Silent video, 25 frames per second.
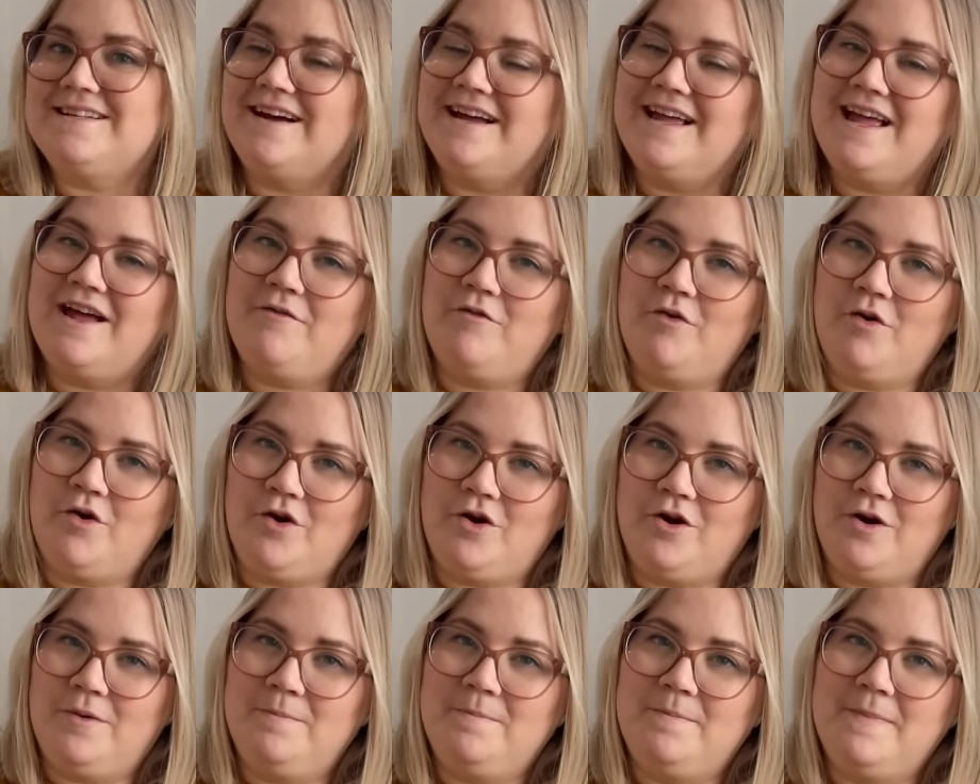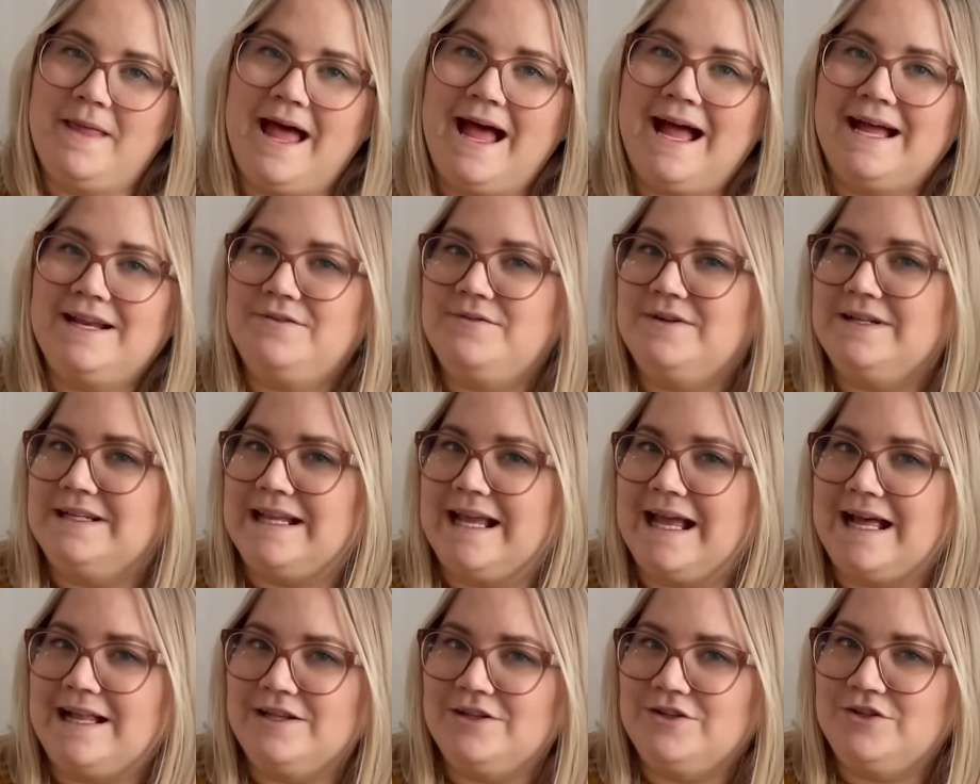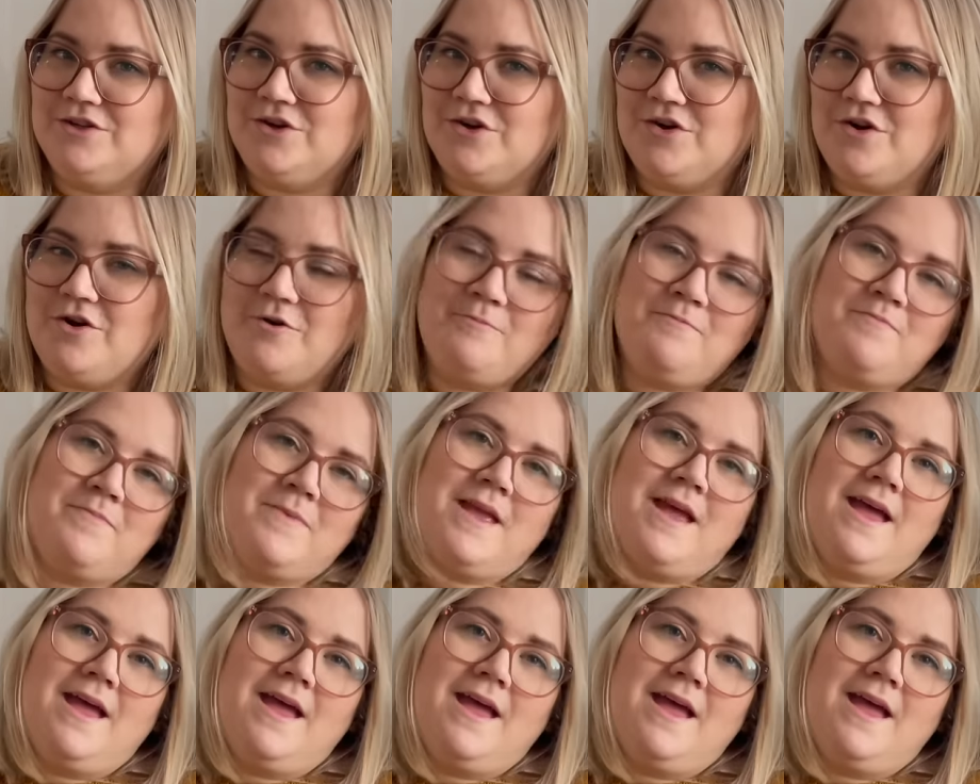I have her advent calendar,